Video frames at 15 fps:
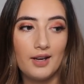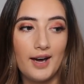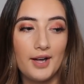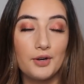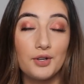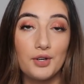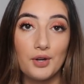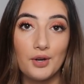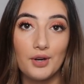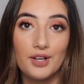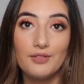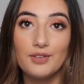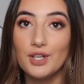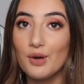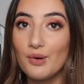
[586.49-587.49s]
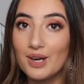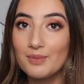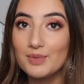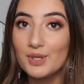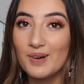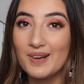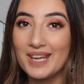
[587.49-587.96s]
I don't know if you know what
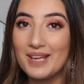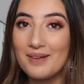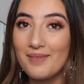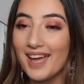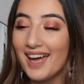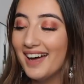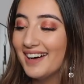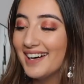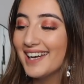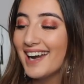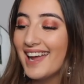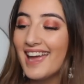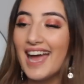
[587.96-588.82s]
I'm talking about.